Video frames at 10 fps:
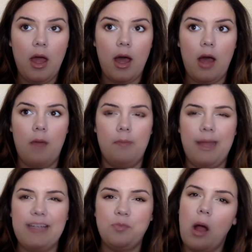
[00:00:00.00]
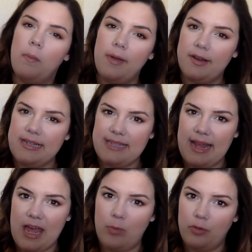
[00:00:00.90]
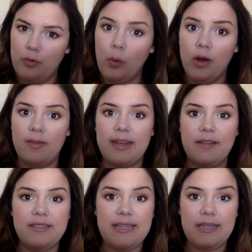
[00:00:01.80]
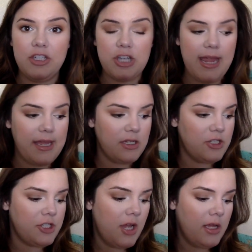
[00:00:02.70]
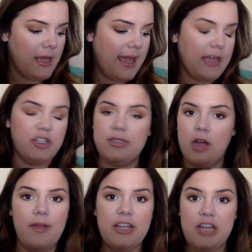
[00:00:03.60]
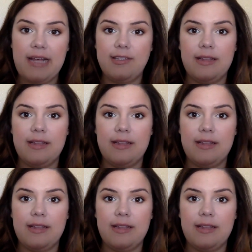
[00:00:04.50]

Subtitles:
I guess, problem areas that I had before that I've seen change and just all that jazz.